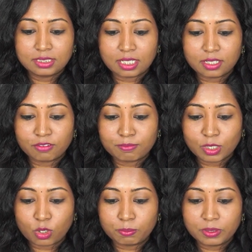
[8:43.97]
check if
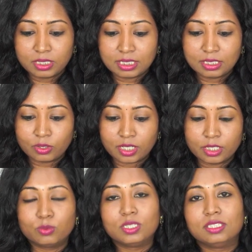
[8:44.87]
my copper T or
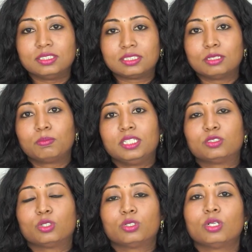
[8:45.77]
IUD is in
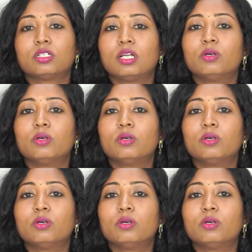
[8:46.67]
place or not?